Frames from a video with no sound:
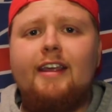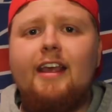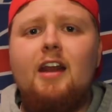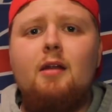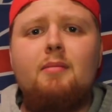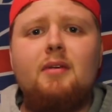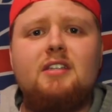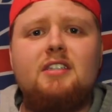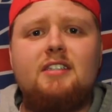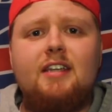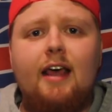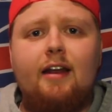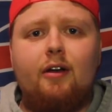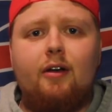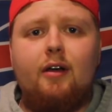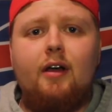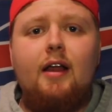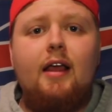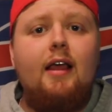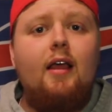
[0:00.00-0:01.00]
Get him a
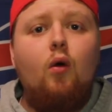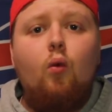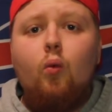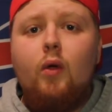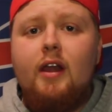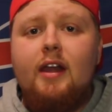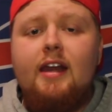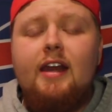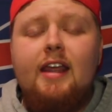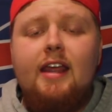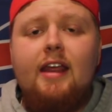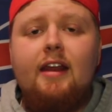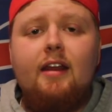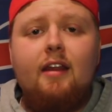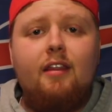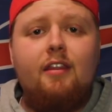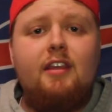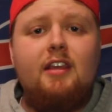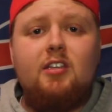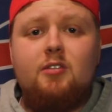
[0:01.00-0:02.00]
center. We
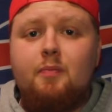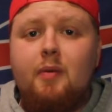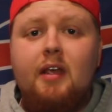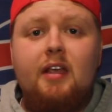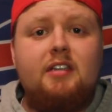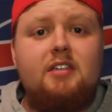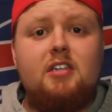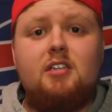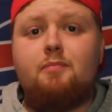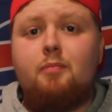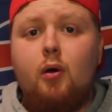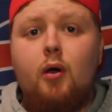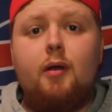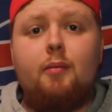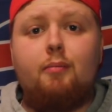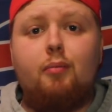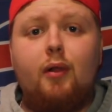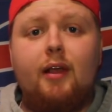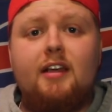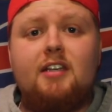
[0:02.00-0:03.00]
need these pieces put
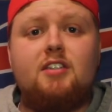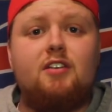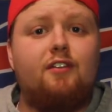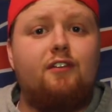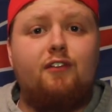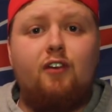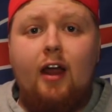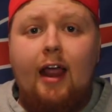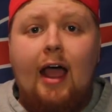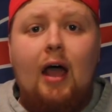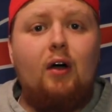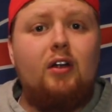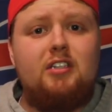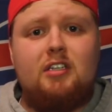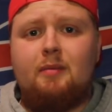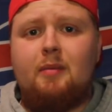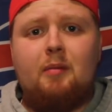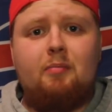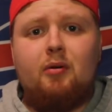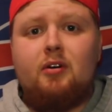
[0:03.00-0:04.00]
in place for Allen
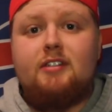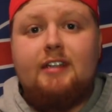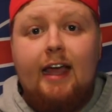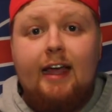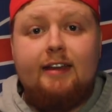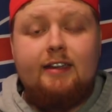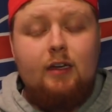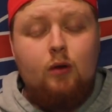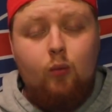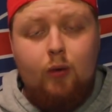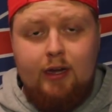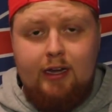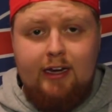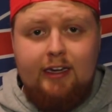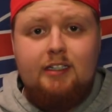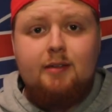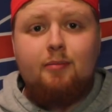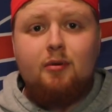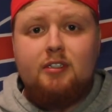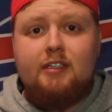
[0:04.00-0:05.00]
to be protected. We
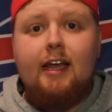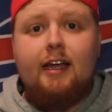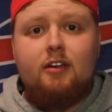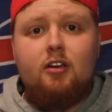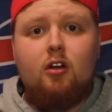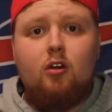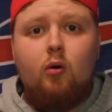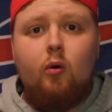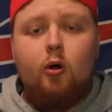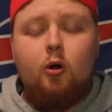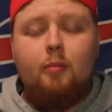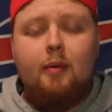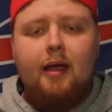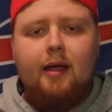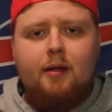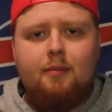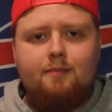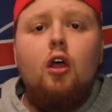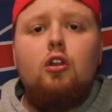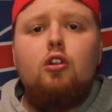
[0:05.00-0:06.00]
need to protect our
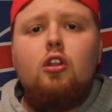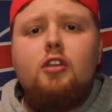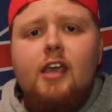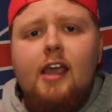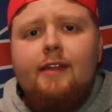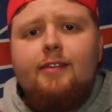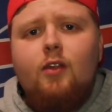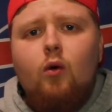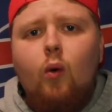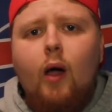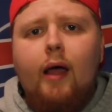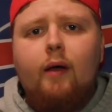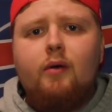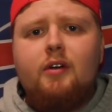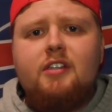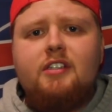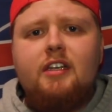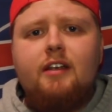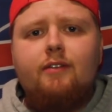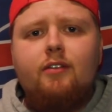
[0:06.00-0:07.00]
quarterback. Looking at the wide
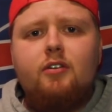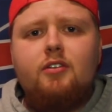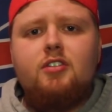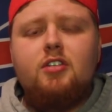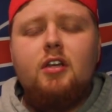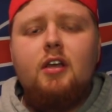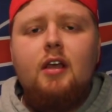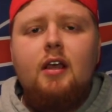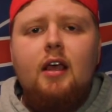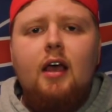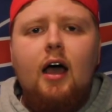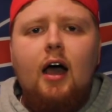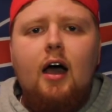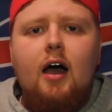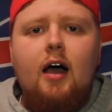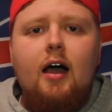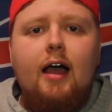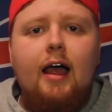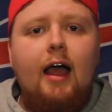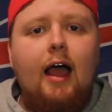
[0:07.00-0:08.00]
receivers,
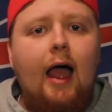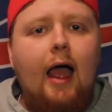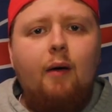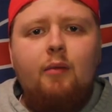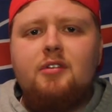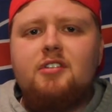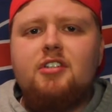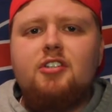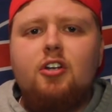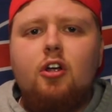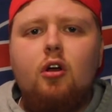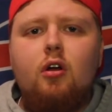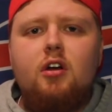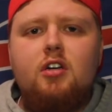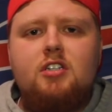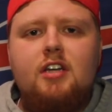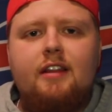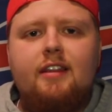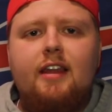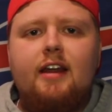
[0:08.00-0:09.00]
I was
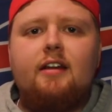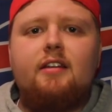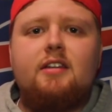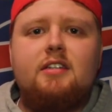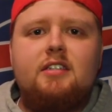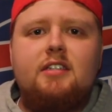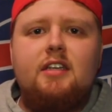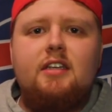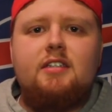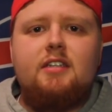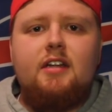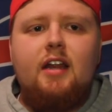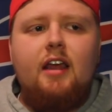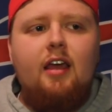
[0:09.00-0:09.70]
encouraged at the end of the season.